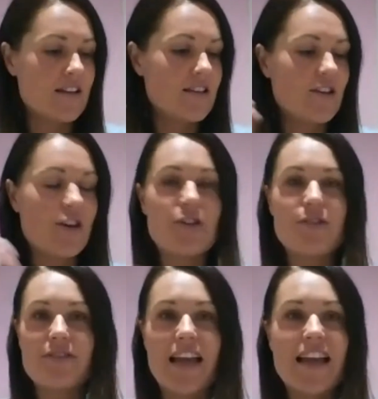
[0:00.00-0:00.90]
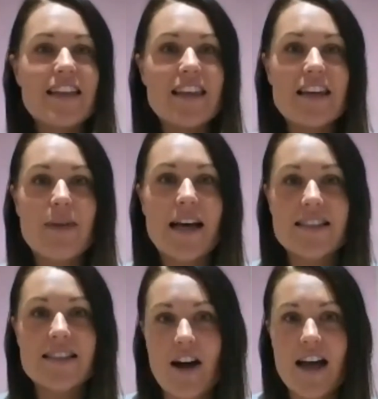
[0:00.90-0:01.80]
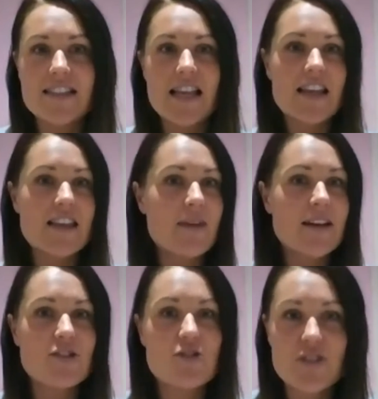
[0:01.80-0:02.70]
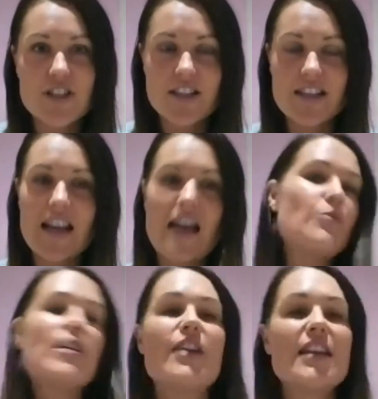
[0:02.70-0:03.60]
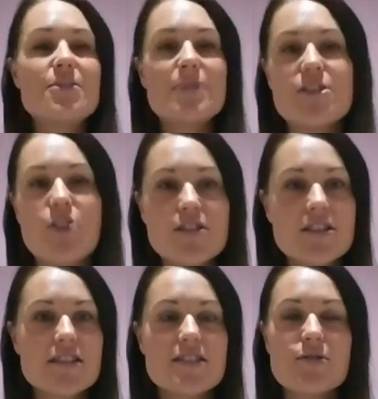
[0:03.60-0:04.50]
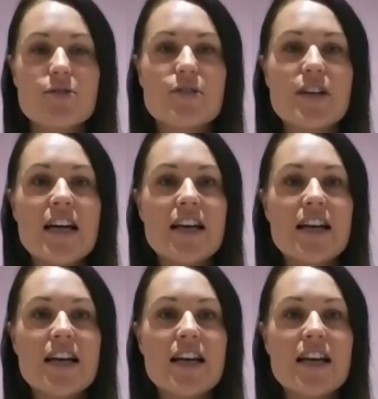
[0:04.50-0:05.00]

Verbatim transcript: you know anything about science anything about nutrition we don't need to be doctors or